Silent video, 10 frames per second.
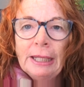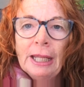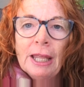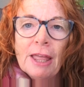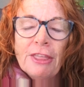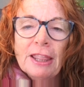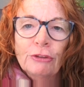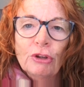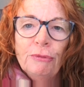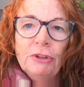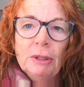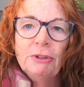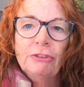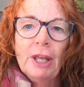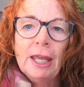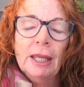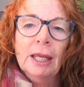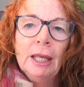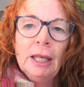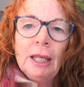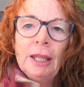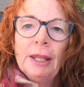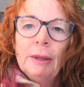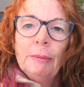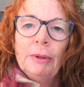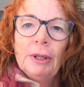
And I think that's often the mistake that